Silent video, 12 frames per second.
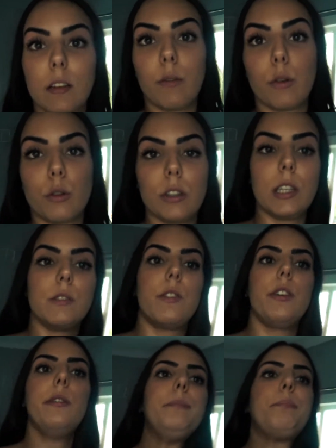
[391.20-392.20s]
it for today's
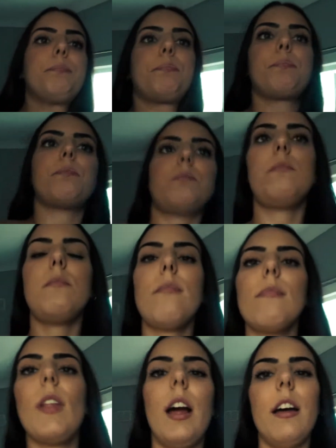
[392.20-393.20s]
video.
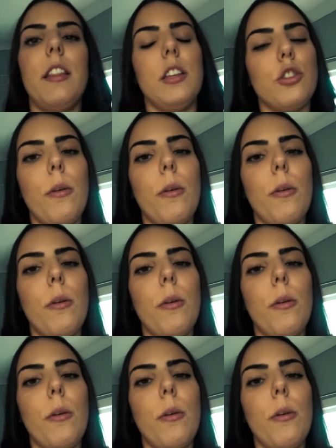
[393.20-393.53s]
Uh, there's